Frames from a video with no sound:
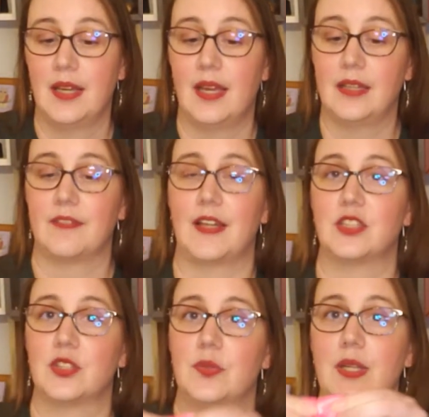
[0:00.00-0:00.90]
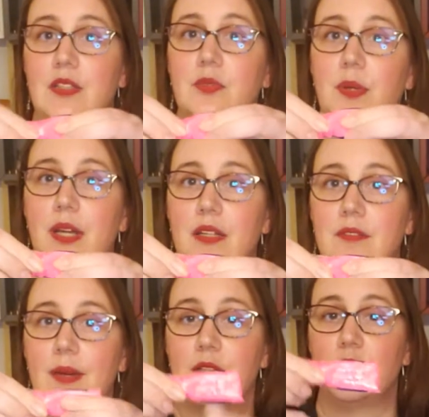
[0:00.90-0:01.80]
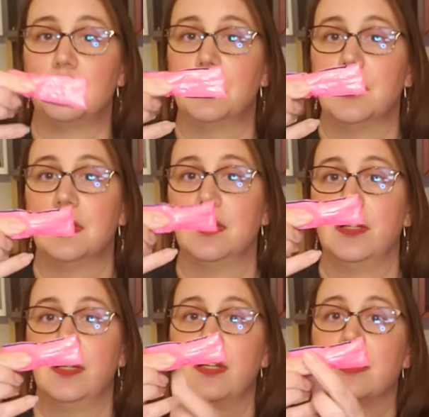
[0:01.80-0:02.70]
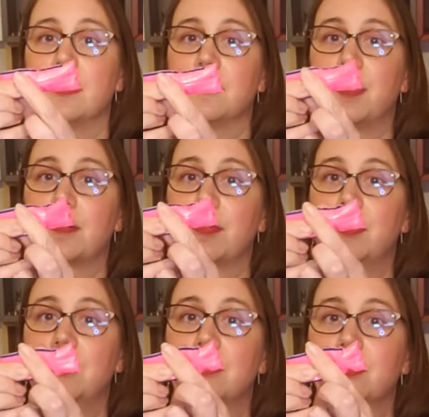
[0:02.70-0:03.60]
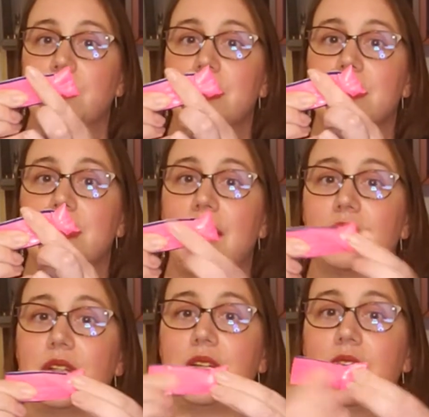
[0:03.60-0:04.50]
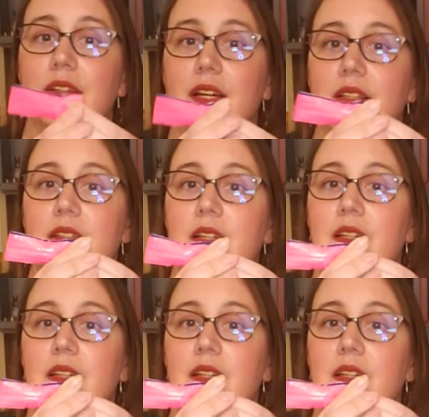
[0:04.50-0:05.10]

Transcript: And if I squeeze one end of my tube, the marble squishes down to the other end.